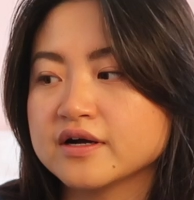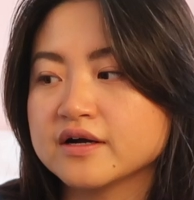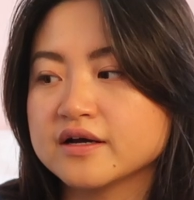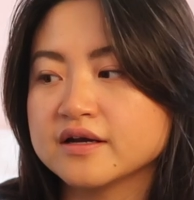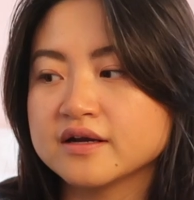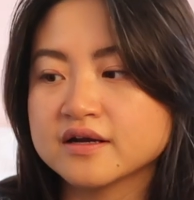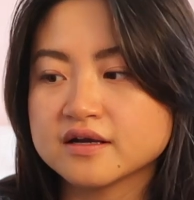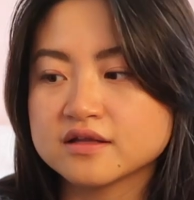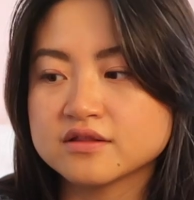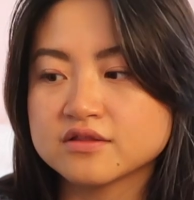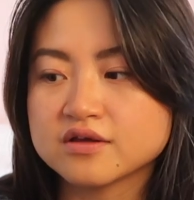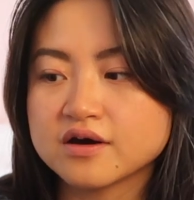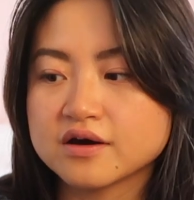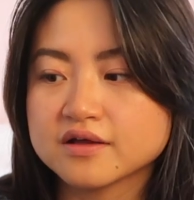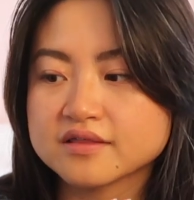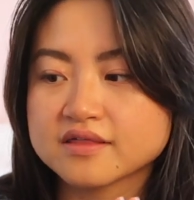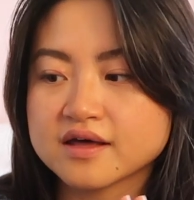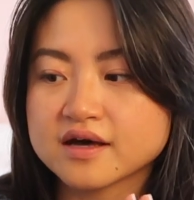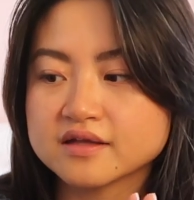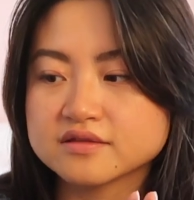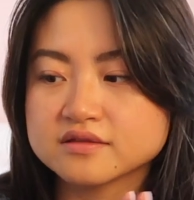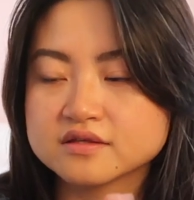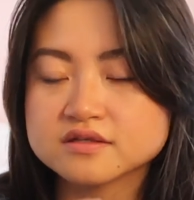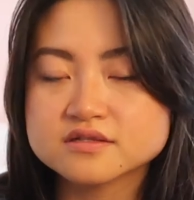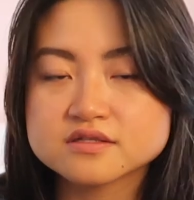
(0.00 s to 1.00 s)
And I thought
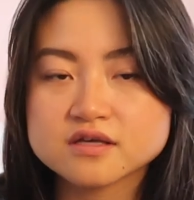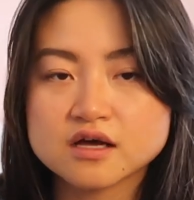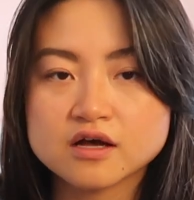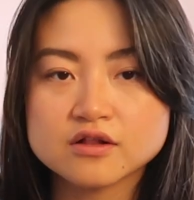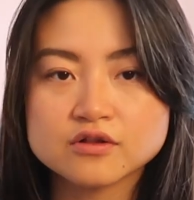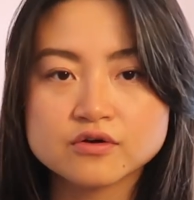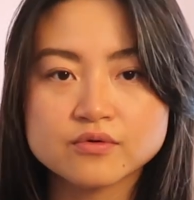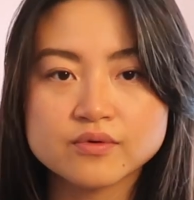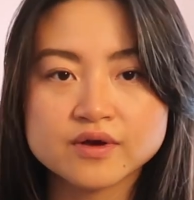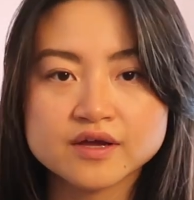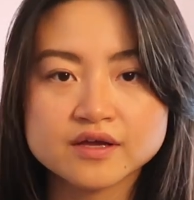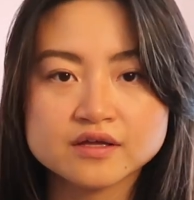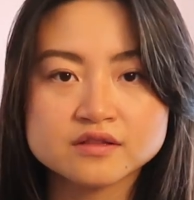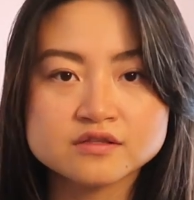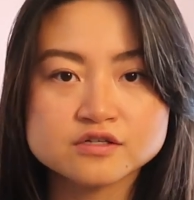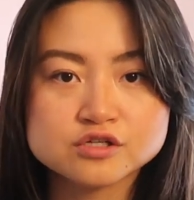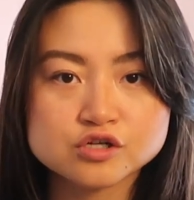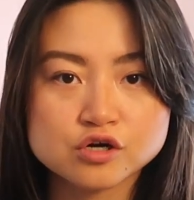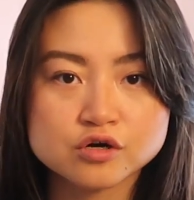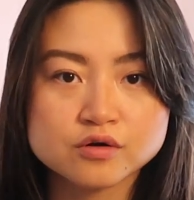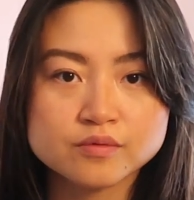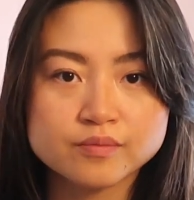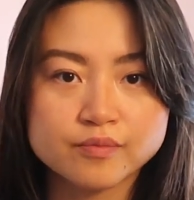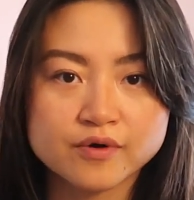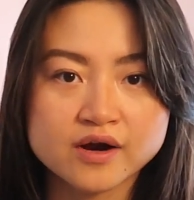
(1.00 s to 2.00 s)
that this colorway in the
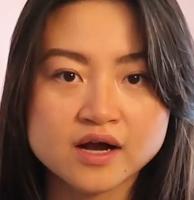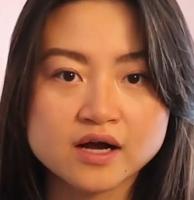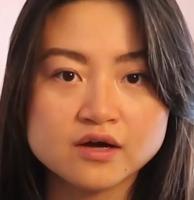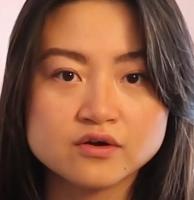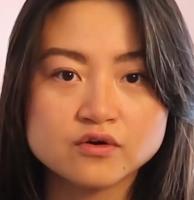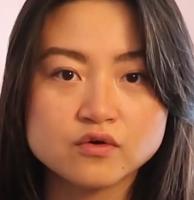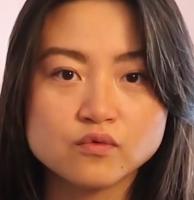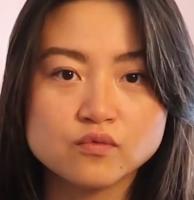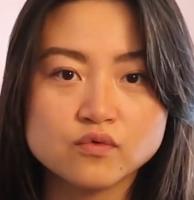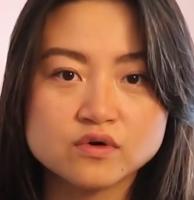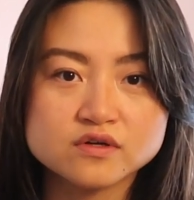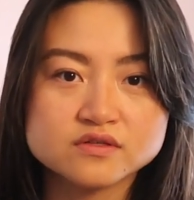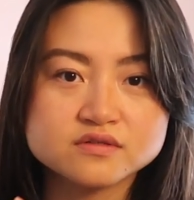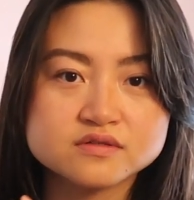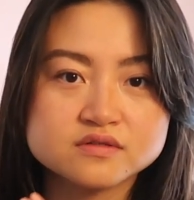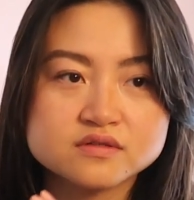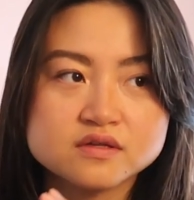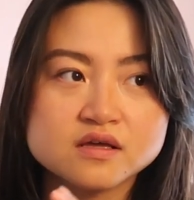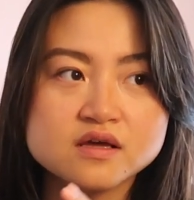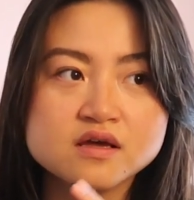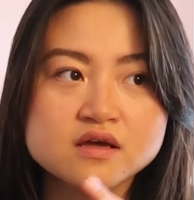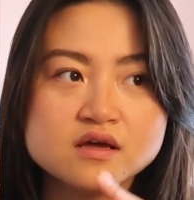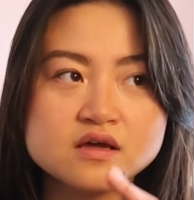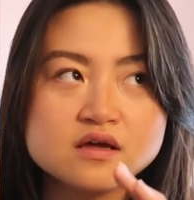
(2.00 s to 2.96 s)
dark brown was